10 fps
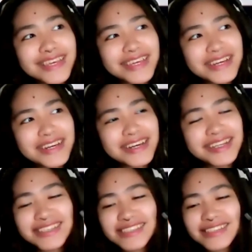Like
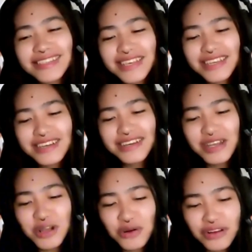an is like
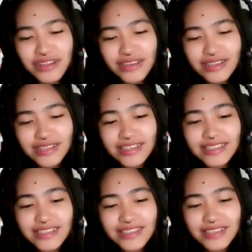an already an
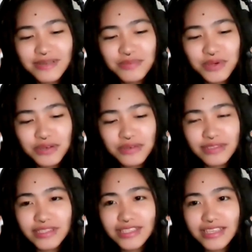existing book
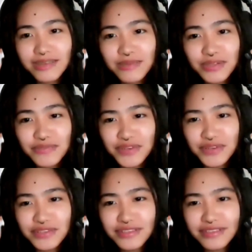in the same
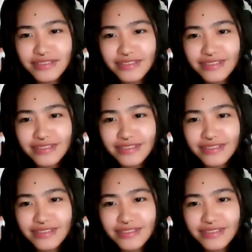universe.